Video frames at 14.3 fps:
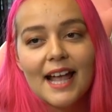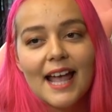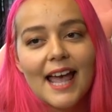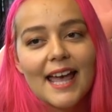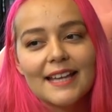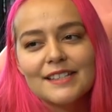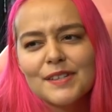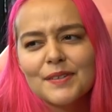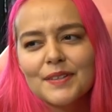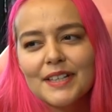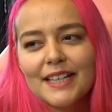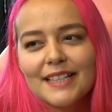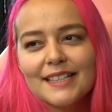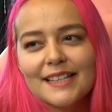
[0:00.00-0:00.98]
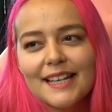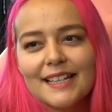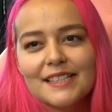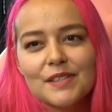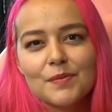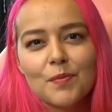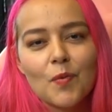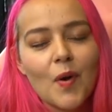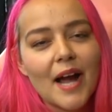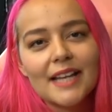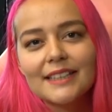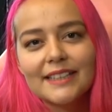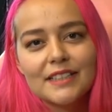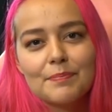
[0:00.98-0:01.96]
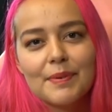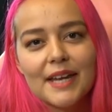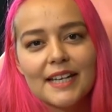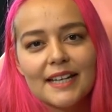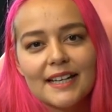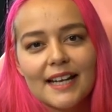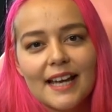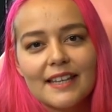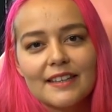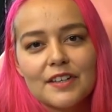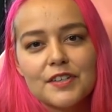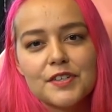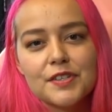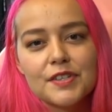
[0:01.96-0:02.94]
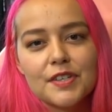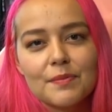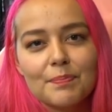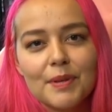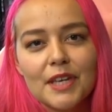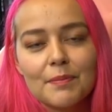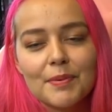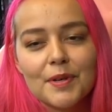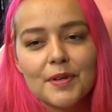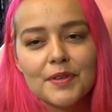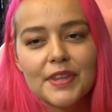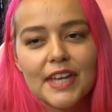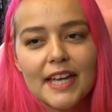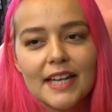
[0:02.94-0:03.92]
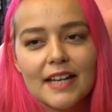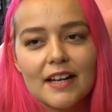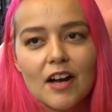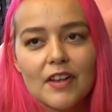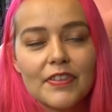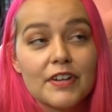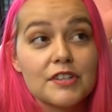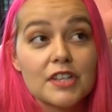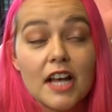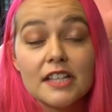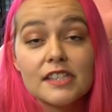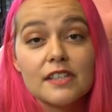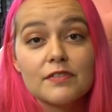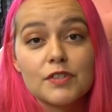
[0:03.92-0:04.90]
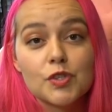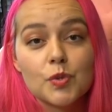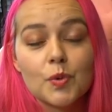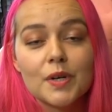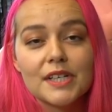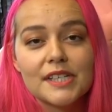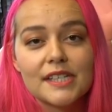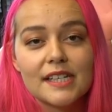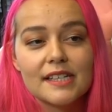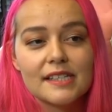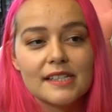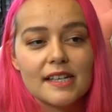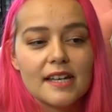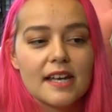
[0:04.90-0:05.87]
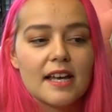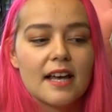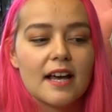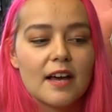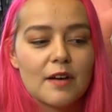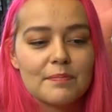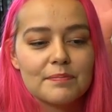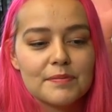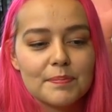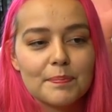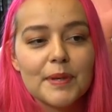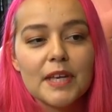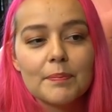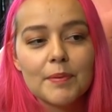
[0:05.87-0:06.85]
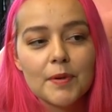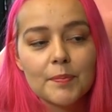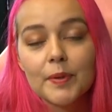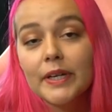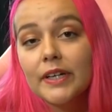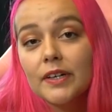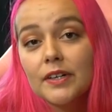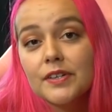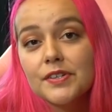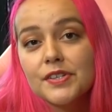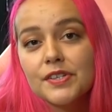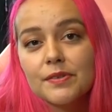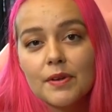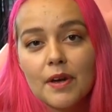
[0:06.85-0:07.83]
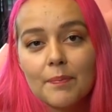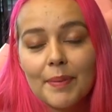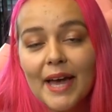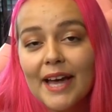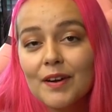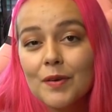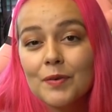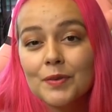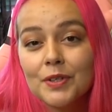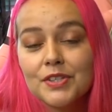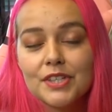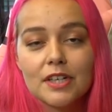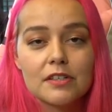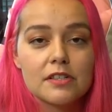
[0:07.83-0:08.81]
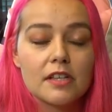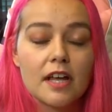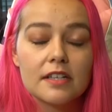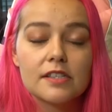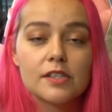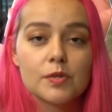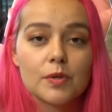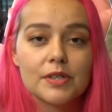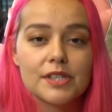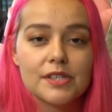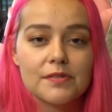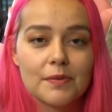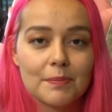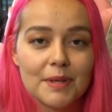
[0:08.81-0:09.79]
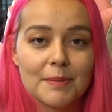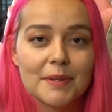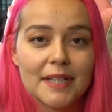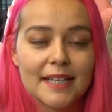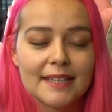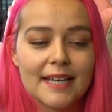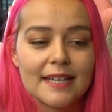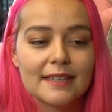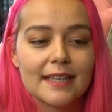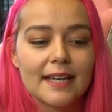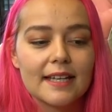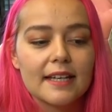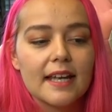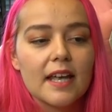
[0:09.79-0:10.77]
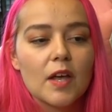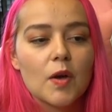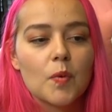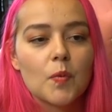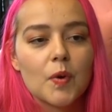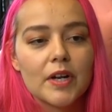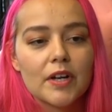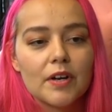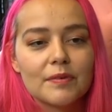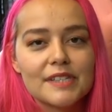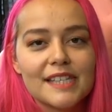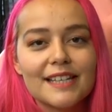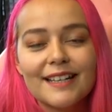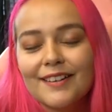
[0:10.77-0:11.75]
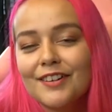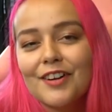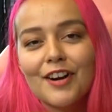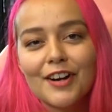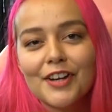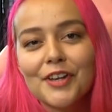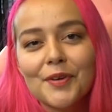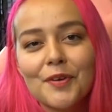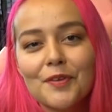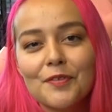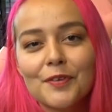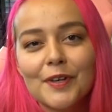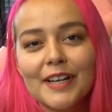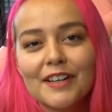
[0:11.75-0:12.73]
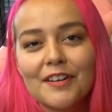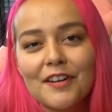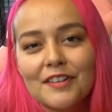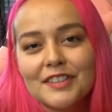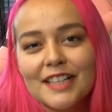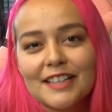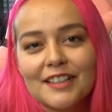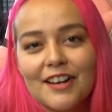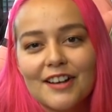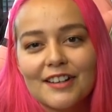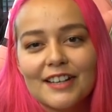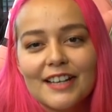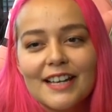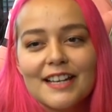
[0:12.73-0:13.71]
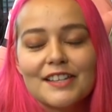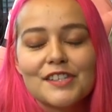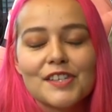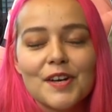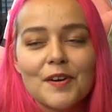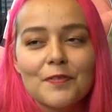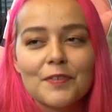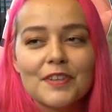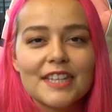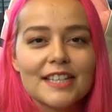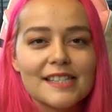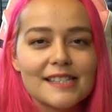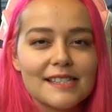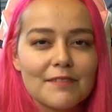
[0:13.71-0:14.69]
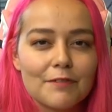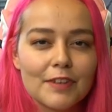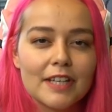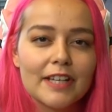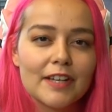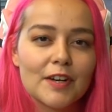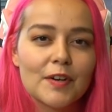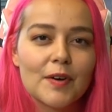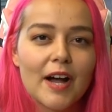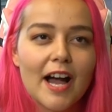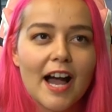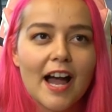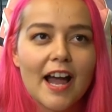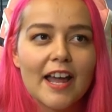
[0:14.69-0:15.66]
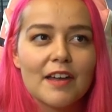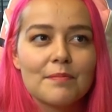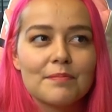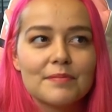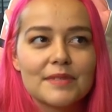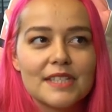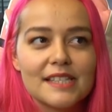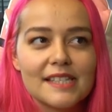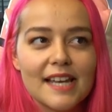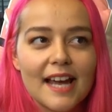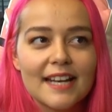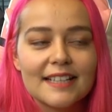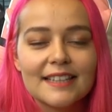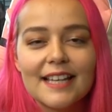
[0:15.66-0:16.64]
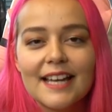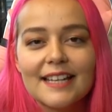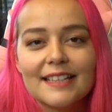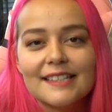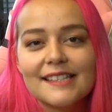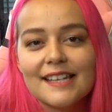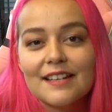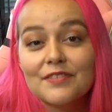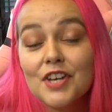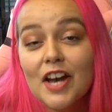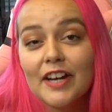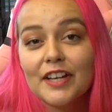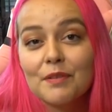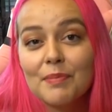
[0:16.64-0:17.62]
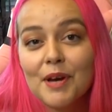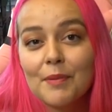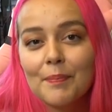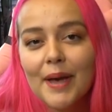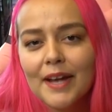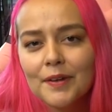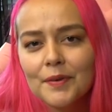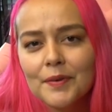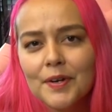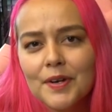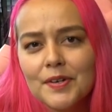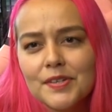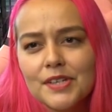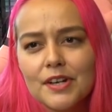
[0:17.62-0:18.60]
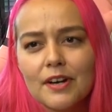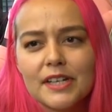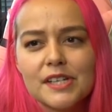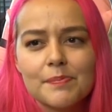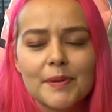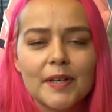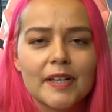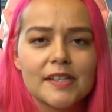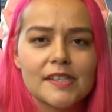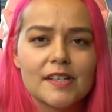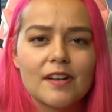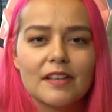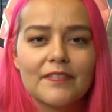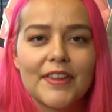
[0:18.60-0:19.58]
and so it, it's widely debated, and there's people that, uh, there's lots of sources. Um, people, breeders, uh, pet owners, there's lots of sources from people like that that would sit here and argue over it all day long. So for this video, I am decided that instead of talking about pet owners and our experience and all of